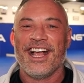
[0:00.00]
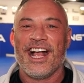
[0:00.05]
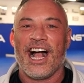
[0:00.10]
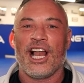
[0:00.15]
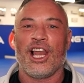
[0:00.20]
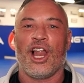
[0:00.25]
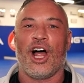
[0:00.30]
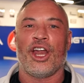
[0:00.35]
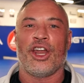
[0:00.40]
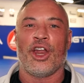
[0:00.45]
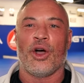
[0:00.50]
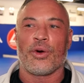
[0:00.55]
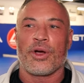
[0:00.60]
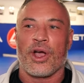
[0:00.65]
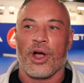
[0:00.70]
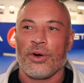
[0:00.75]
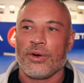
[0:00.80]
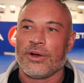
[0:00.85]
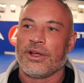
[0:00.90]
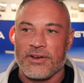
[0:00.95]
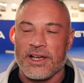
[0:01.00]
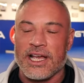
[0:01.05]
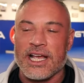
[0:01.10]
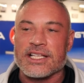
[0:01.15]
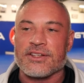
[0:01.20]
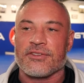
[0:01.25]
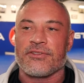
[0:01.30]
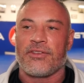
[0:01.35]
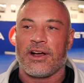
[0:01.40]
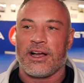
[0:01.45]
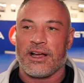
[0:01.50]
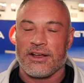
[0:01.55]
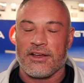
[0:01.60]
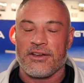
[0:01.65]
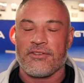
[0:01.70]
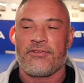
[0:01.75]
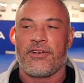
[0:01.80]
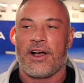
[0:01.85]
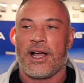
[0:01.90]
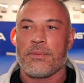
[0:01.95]
a lot of no-co. It is a
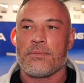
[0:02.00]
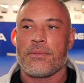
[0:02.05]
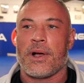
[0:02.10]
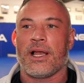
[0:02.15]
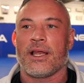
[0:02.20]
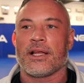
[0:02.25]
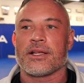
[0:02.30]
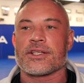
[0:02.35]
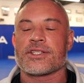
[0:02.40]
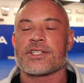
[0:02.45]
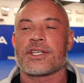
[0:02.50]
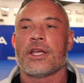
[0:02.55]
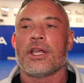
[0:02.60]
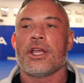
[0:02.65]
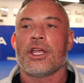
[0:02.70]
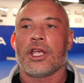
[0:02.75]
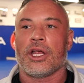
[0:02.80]
fine balance.